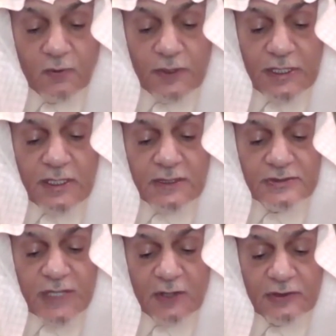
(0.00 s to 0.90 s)
We in
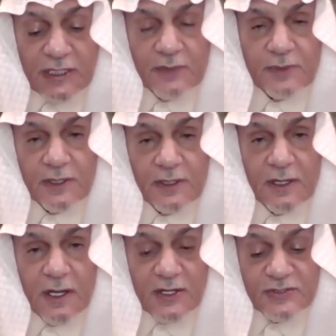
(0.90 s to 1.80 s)
Saudi Arabia
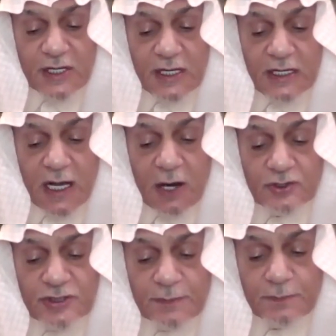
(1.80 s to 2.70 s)
are sailing
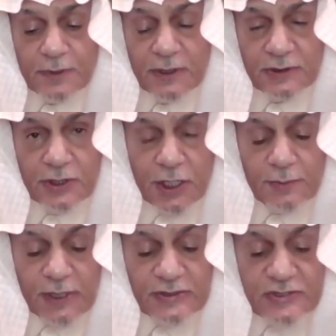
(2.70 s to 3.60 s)
our ship in
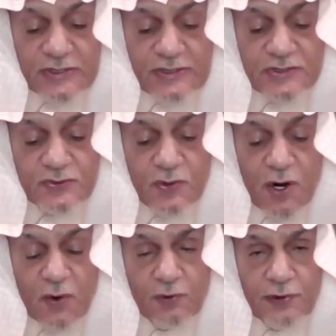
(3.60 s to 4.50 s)
turbulent seas
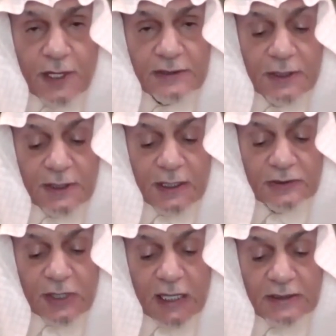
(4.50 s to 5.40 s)
with thunder
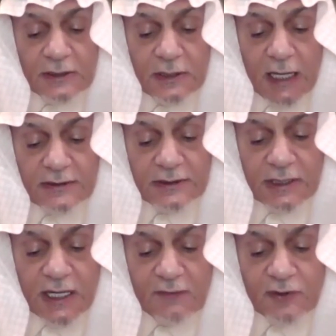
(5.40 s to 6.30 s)
and
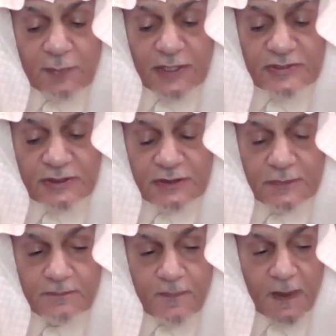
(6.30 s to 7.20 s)
lightning ever present.
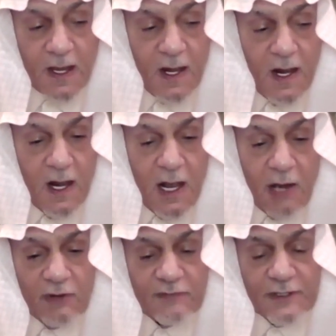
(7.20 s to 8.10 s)

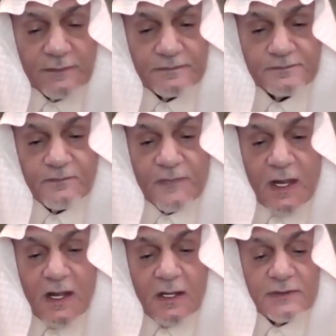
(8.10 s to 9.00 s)
However,
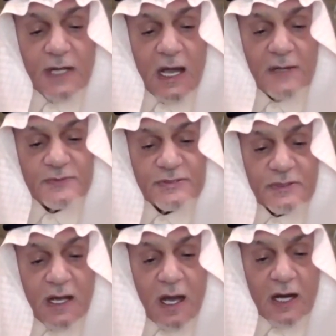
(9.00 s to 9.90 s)
times
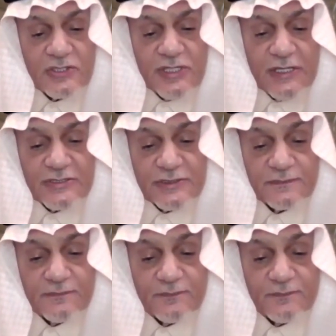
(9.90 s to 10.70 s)
are changing.